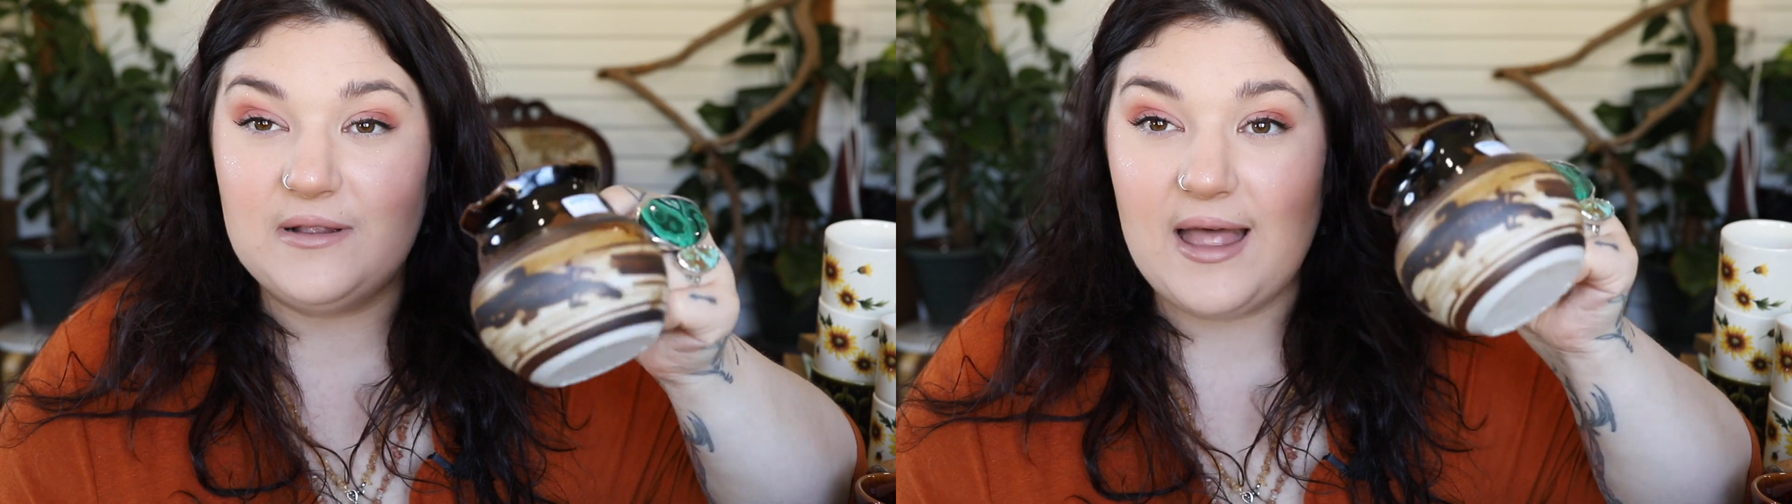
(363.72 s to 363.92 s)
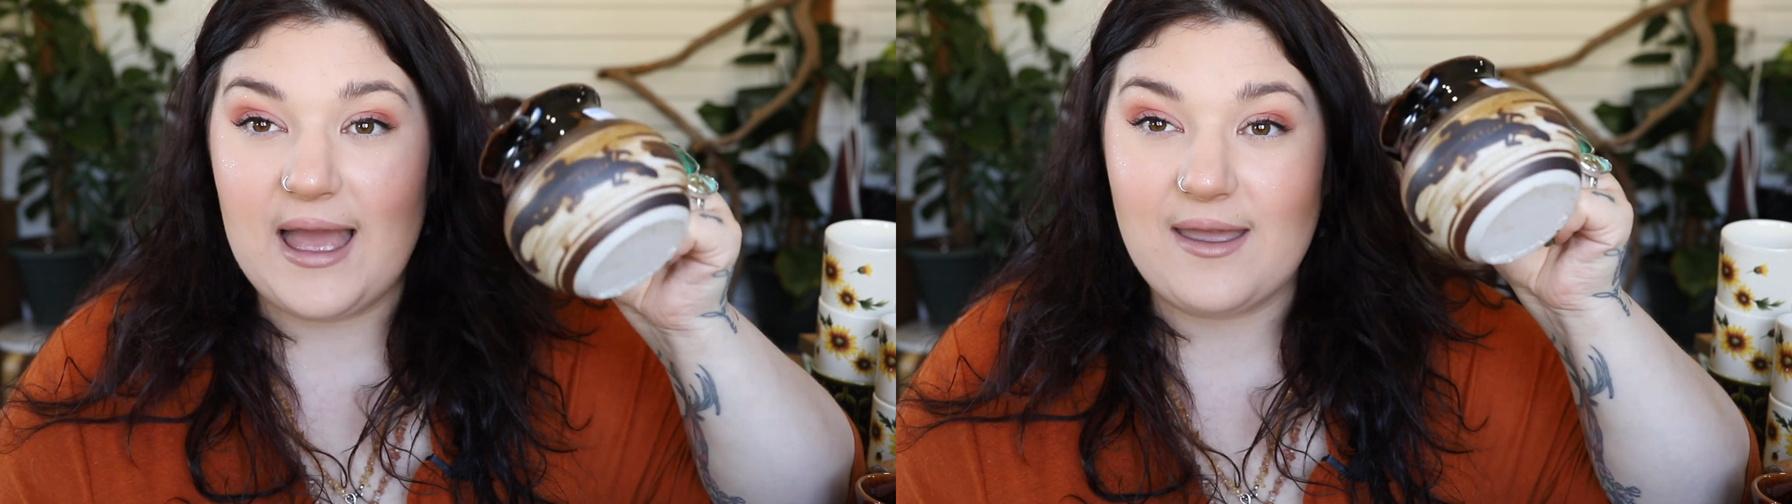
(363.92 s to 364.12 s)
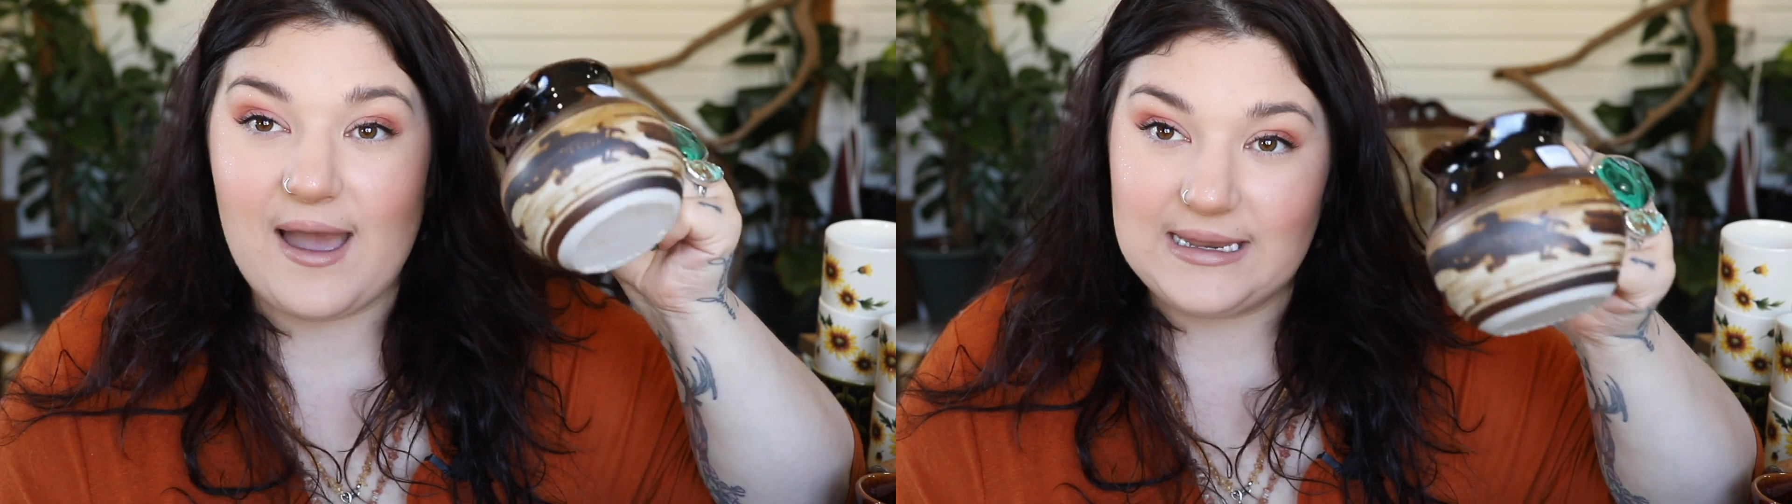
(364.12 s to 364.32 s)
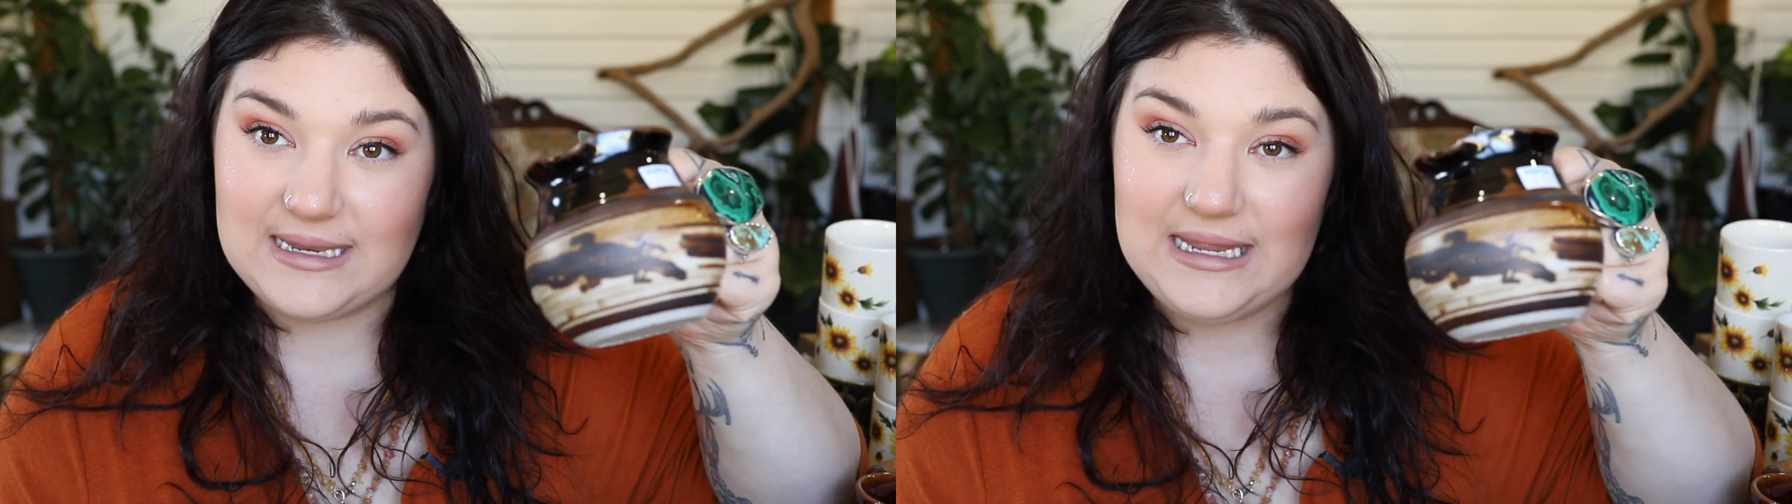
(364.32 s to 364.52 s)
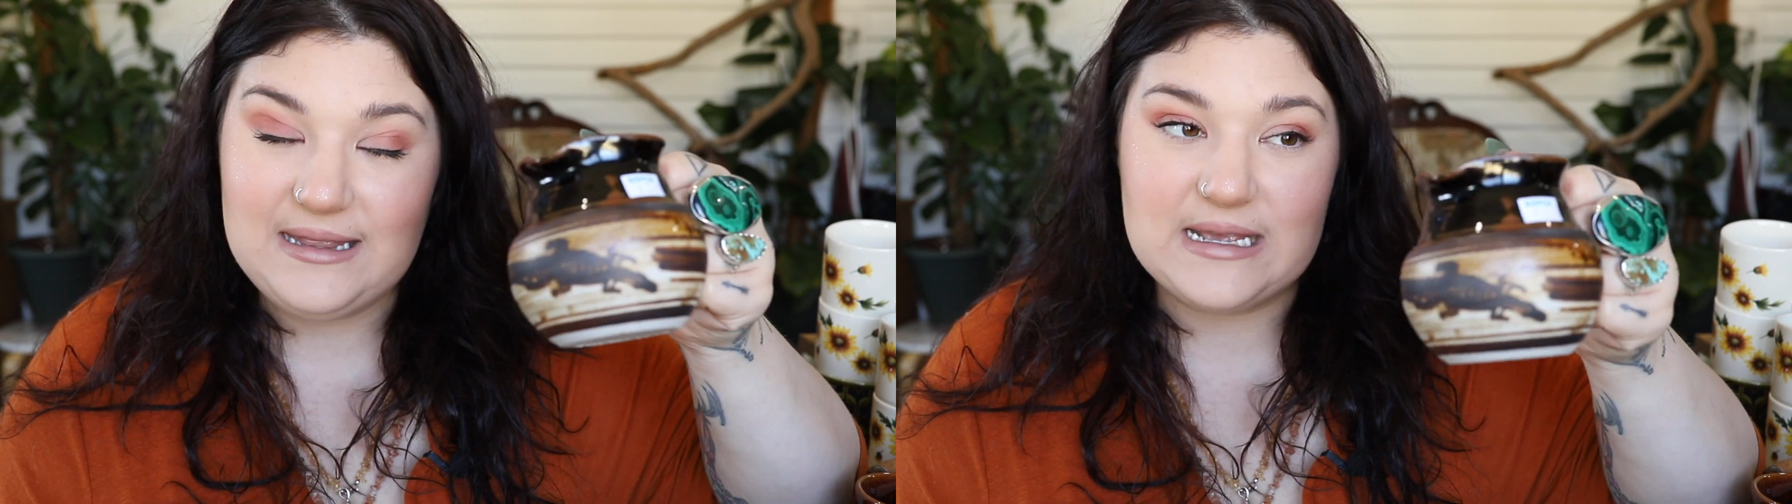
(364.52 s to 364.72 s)
like I
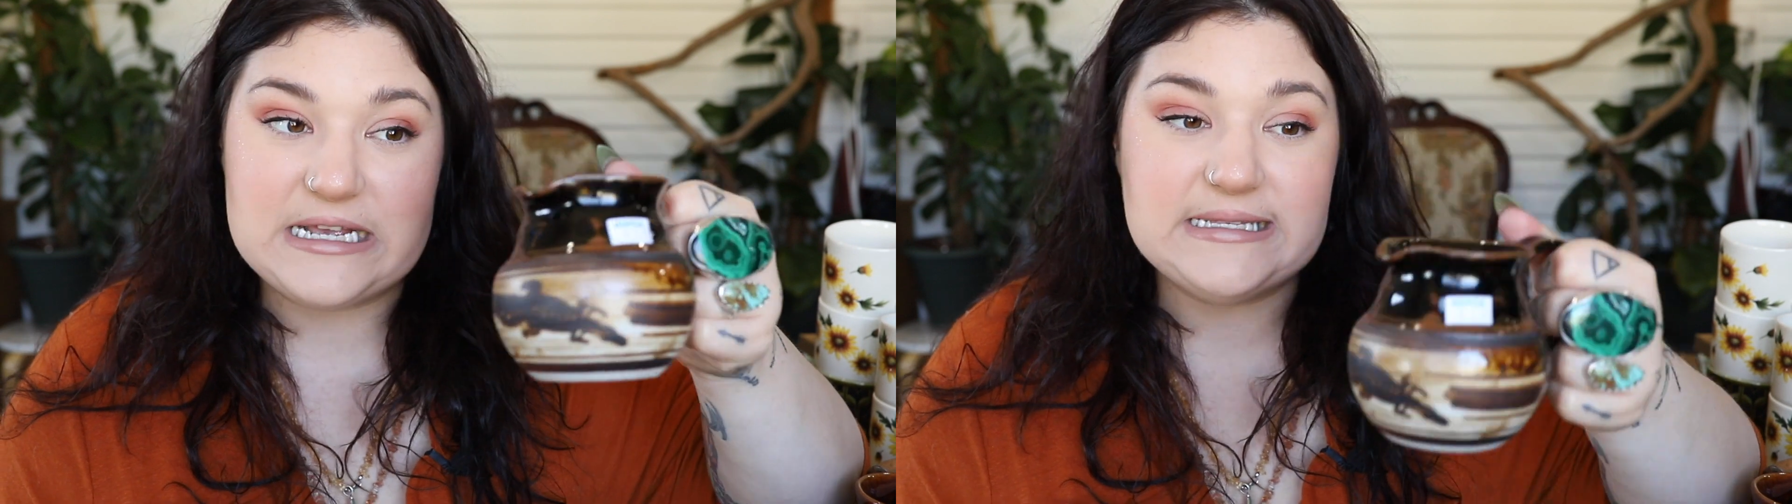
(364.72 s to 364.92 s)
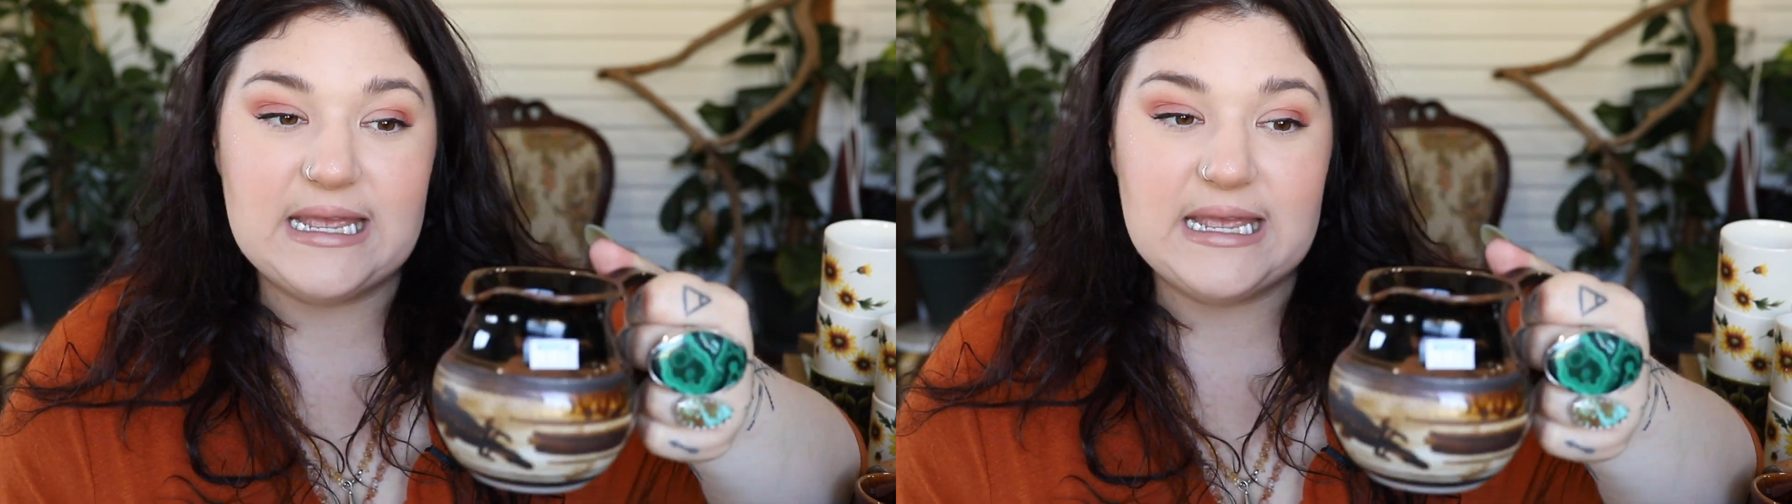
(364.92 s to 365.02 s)
need this.